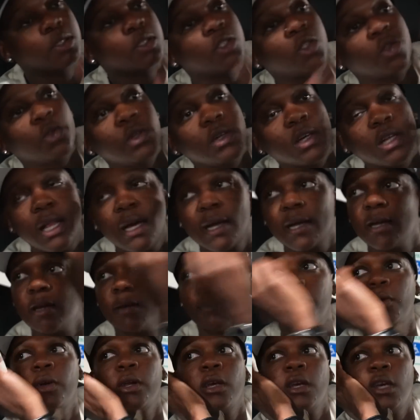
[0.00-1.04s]
2:00 in the
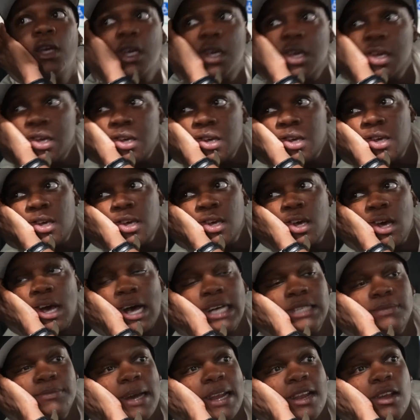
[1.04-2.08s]
morning. I
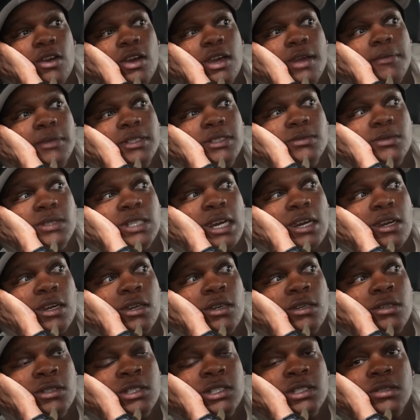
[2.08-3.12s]
was about to go get me some
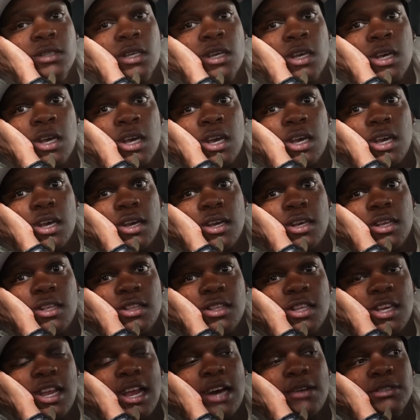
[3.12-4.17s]
tacos.
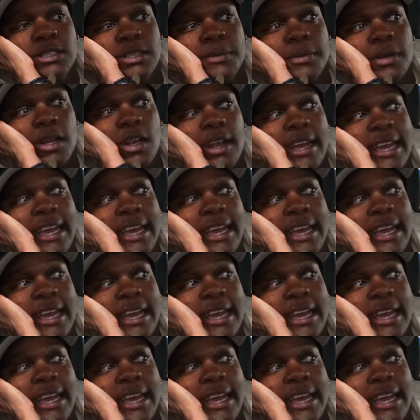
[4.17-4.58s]
Then I was up in there